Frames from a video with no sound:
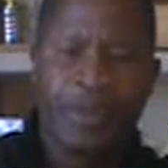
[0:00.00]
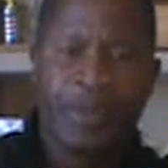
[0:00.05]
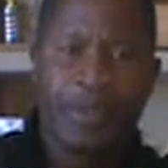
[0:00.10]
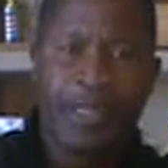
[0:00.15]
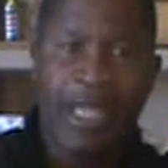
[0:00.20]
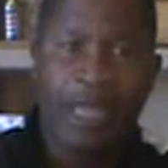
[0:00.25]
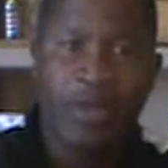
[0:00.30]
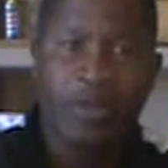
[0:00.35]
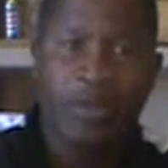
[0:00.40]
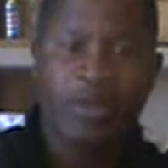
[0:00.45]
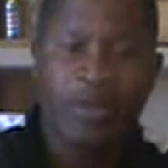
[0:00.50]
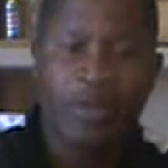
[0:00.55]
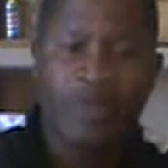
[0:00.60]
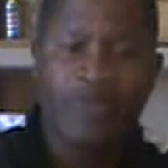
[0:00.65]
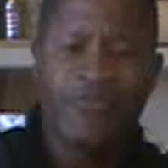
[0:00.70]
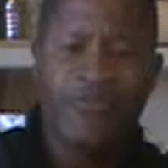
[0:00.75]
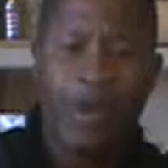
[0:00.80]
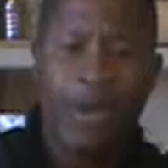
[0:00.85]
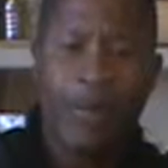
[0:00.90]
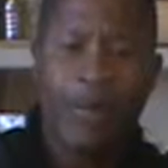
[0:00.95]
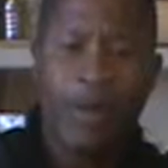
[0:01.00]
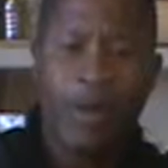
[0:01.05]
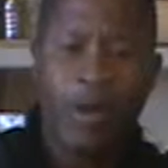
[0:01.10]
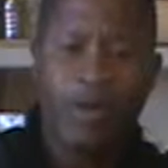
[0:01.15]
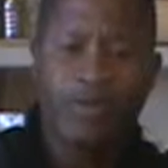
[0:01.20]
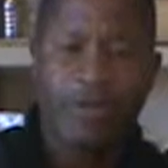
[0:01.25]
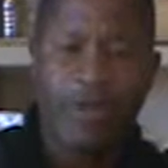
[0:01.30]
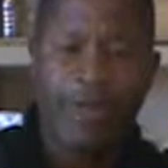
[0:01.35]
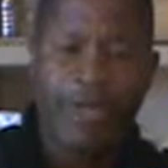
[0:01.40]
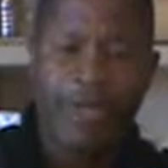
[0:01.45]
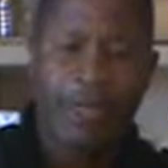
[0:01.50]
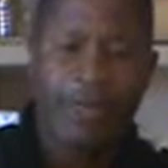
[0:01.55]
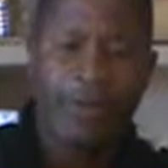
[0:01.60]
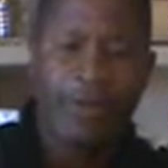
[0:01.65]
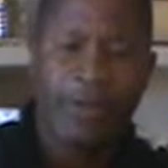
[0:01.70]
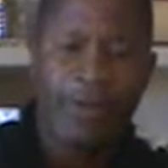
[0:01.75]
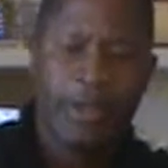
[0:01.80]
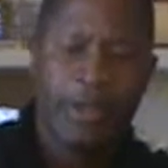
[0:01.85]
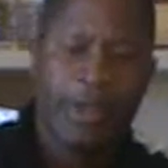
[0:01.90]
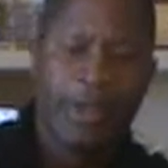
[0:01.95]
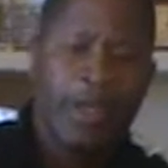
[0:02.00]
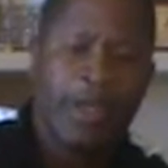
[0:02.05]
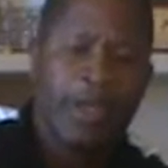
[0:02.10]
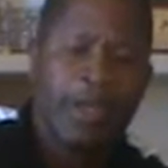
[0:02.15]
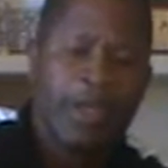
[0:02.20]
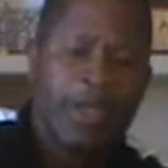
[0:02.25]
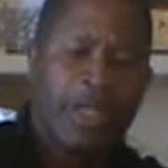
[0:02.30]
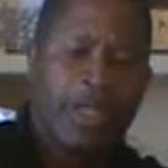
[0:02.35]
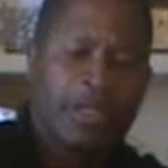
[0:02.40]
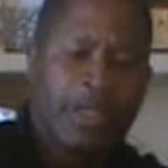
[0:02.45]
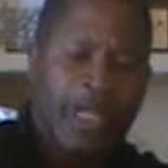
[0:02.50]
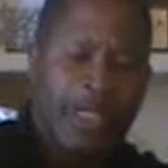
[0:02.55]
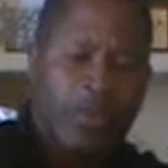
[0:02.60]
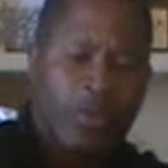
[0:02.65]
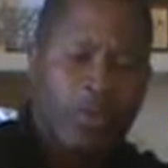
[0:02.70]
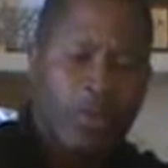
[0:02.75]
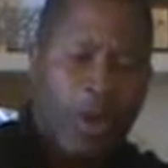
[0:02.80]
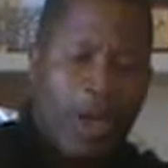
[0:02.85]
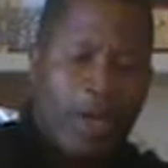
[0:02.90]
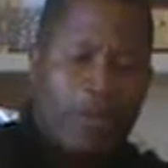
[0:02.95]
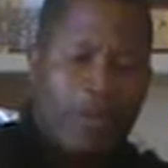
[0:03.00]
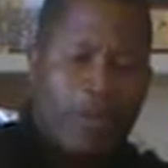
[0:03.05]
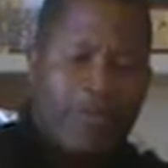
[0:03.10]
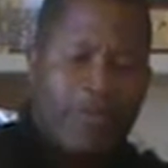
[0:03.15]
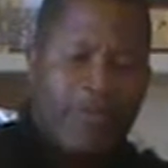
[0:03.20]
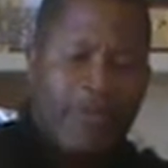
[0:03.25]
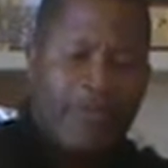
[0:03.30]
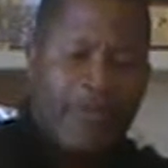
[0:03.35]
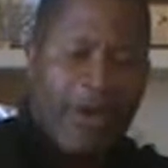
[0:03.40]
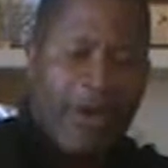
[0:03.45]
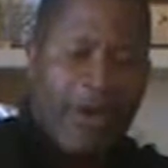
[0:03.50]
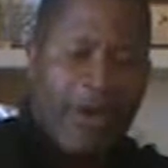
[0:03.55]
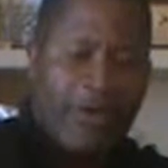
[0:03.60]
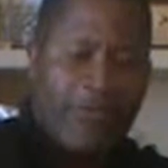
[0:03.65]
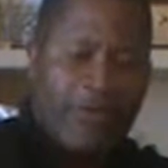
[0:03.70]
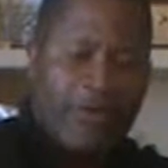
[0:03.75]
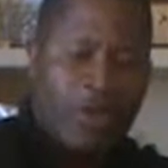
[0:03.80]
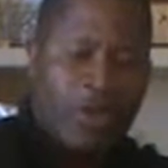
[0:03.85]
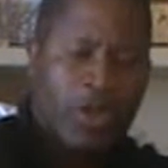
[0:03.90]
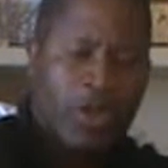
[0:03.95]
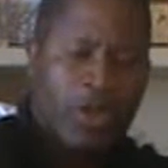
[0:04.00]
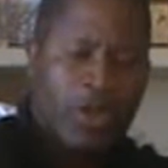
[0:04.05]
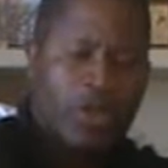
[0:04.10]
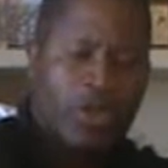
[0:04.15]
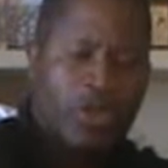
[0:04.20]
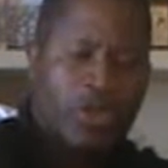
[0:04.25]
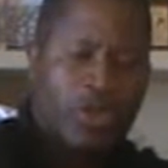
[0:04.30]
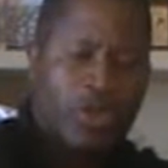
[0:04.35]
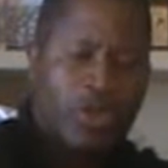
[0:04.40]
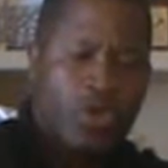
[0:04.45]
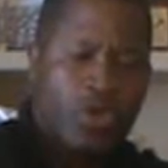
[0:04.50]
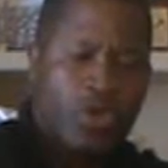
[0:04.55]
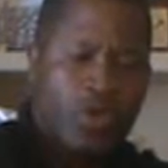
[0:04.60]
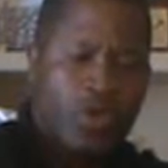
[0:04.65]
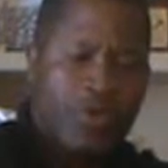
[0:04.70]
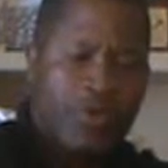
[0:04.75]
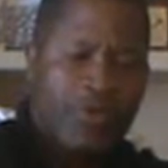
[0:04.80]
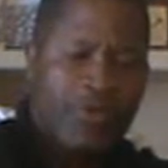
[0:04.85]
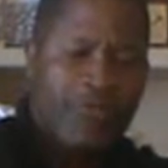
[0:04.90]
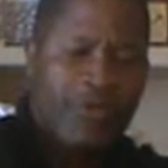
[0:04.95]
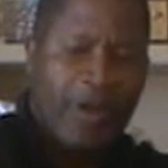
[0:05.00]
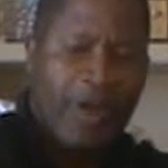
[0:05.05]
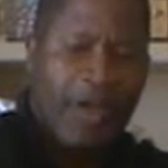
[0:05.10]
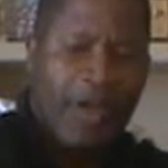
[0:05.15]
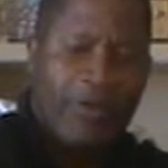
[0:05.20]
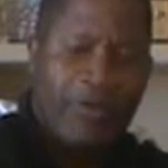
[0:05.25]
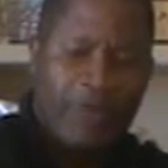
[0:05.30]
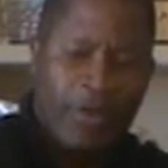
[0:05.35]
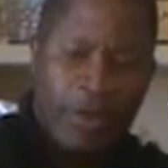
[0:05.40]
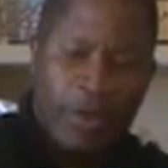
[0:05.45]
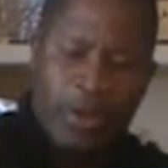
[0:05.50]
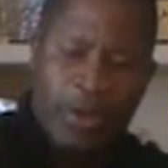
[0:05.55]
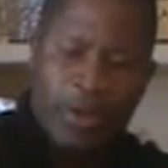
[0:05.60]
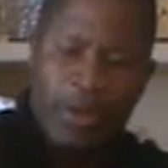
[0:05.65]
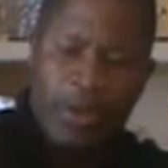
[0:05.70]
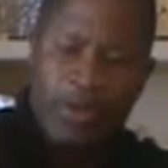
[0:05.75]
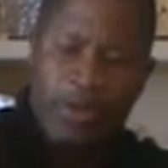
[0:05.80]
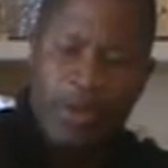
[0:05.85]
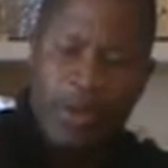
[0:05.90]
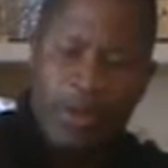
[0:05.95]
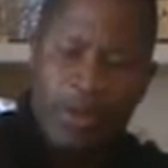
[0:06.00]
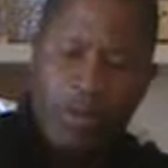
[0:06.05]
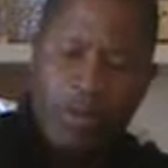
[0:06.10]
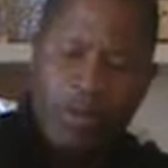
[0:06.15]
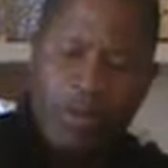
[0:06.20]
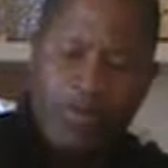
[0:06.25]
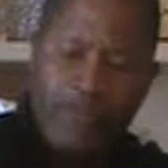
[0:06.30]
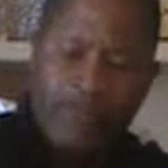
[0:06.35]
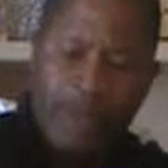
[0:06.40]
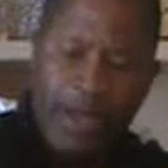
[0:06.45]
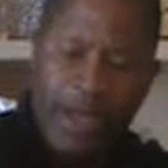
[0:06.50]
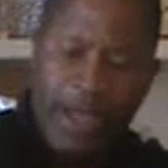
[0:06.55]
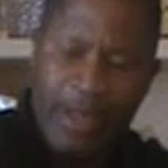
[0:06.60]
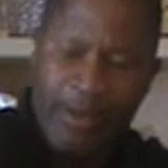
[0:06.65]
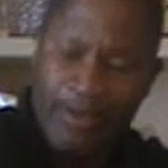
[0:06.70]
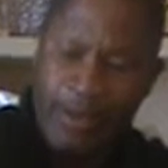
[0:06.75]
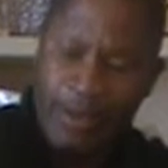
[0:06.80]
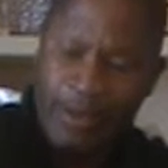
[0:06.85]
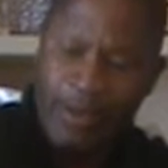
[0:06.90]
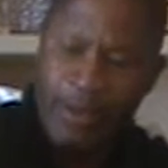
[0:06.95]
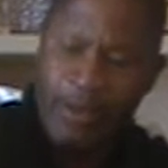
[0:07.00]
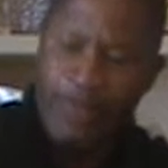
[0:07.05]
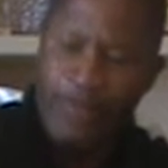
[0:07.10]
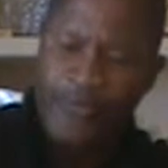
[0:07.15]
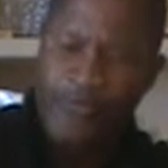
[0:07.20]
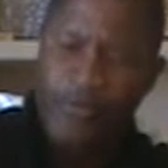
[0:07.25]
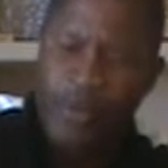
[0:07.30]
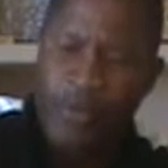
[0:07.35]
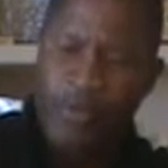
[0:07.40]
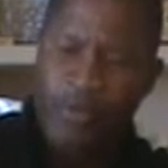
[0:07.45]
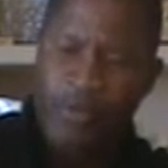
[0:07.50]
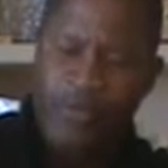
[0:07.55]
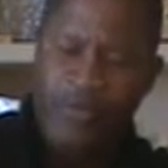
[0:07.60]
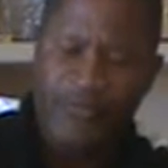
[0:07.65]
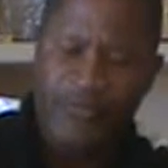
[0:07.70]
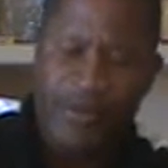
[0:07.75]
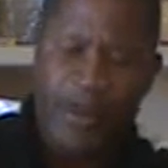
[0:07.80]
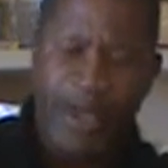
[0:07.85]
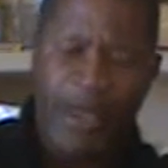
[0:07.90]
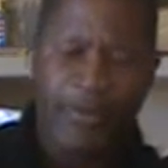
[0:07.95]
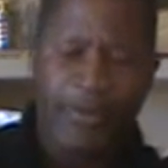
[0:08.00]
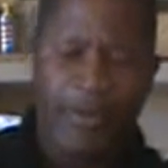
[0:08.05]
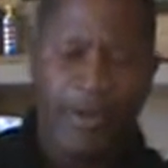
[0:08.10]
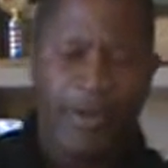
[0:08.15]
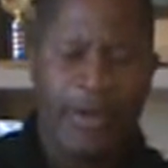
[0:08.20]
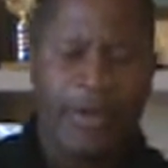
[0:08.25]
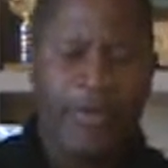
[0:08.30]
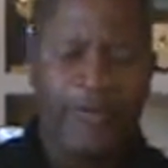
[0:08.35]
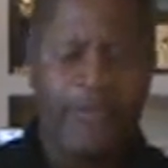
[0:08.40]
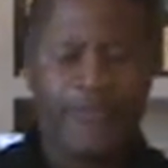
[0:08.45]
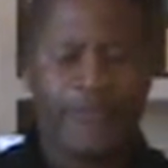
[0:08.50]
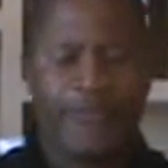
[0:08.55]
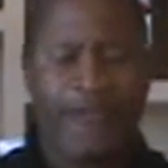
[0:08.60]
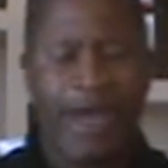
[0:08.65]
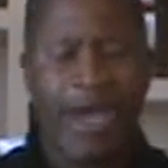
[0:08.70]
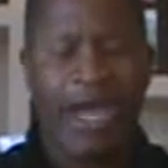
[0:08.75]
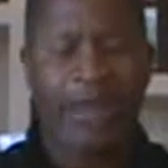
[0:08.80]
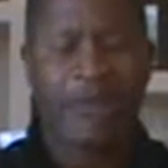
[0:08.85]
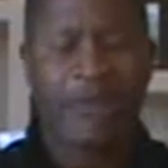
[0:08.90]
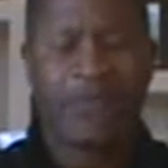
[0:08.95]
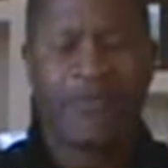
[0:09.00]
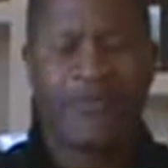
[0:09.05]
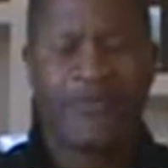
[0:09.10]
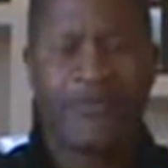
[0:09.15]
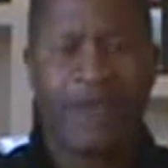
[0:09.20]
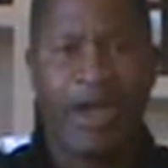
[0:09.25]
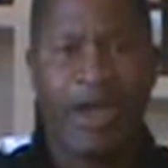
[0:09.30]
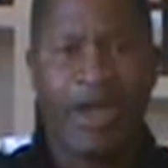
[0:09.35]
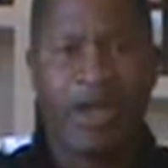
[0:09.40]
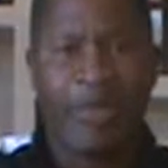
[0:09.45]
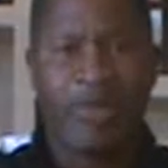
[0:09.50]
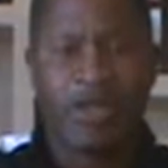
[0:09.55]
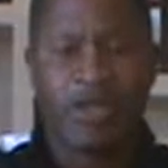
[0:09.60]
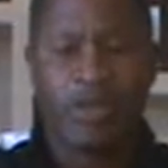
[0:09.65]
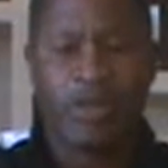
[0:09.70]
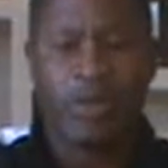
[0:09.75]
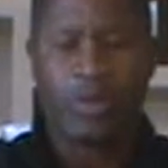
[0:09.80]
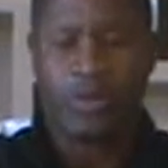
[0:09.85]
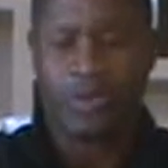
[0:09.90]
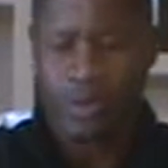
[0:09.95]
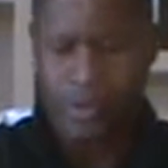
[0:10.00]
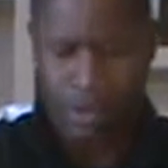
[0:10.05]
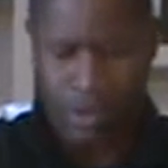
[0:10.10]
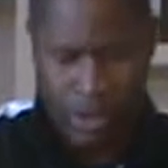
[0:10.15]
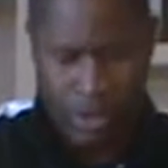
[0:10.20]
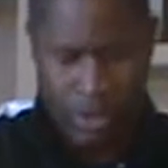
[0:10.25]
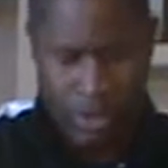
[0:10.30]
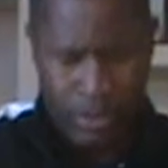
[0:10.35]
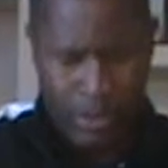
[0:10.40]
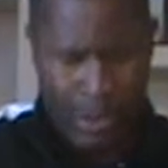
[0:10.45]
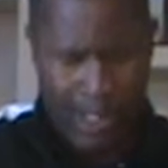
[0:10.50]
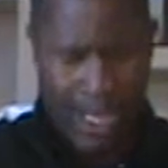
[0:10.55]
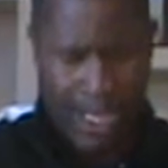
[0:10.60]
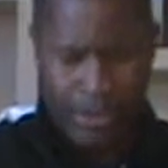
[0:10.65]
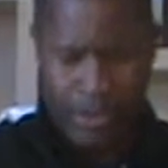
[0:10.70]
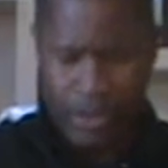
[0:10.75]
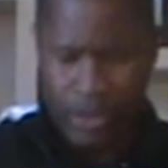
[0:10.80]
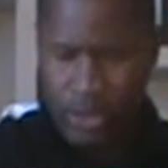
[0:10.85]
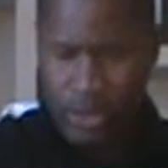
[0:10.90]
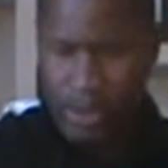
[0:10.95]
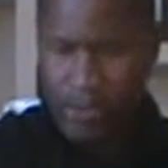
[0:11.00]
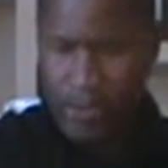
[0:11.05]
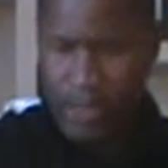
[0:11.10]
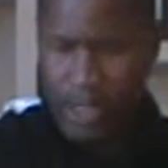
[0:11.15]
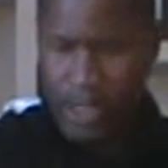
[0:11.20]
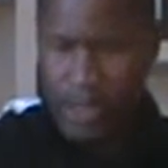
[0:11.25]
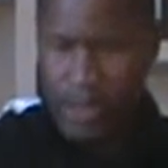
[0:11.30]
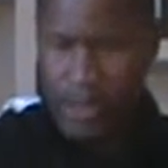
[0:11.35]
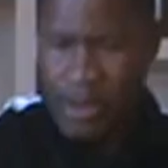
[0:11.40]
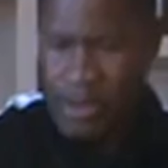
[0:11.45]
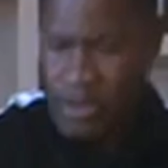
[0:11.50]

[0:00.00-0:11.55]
Now, 25 balls out here. That's 1 group of 5, 2 groups of 5, 3 groups of 5, 4 groups of 5, 5 groups of 5. So the answer is going to be,